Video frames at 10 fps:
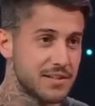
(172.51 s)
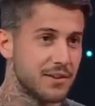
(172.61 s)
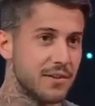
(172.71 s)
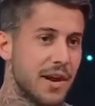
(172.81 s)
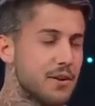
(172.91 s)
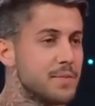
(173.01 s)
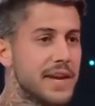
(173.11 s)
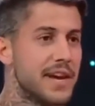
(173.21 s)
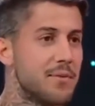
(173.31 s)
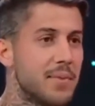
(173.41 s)
So that was
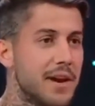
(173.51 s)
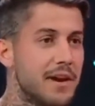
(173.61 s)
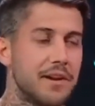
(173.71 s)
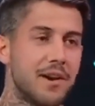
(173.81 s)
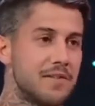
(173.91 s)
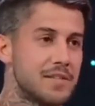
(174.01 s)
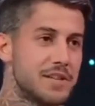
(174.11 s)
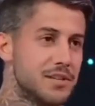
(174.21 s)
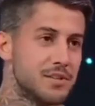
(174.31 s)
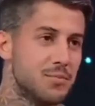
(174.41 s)
my game plan, and
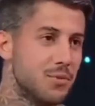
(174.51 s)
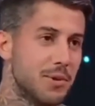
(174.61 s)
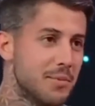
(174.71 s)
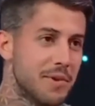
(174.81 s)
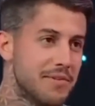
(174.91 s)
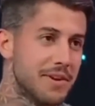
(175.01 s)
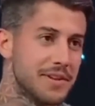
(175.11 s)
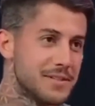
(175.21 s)
obviously, it just blew up in my okay, face.